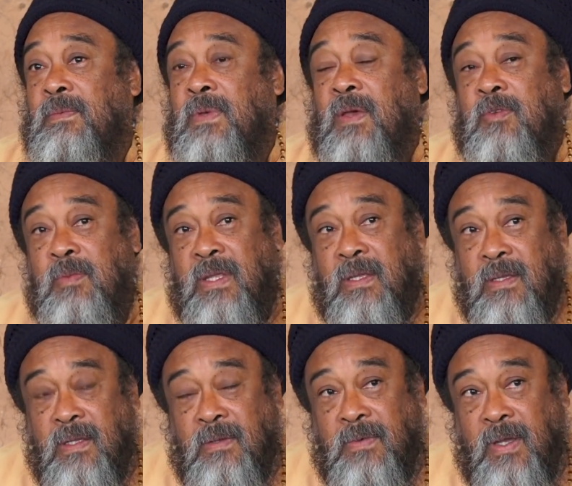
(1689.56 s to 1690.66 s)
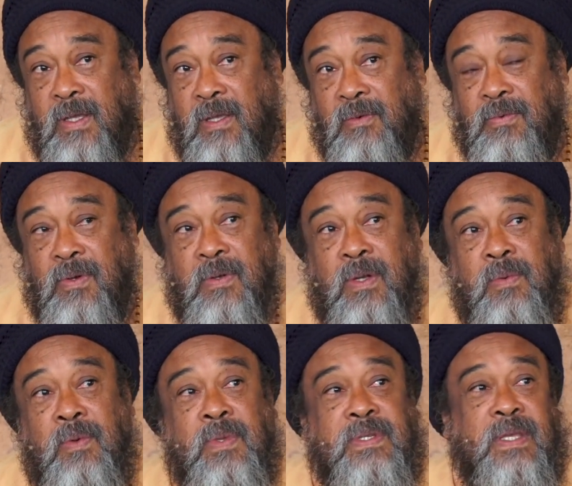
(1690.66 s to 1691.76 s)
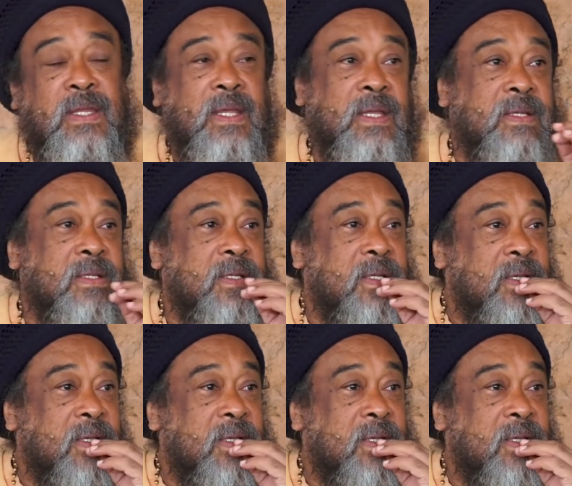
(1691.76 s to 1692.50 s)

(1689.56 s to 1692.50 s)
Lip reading: We have to be very careful when we say that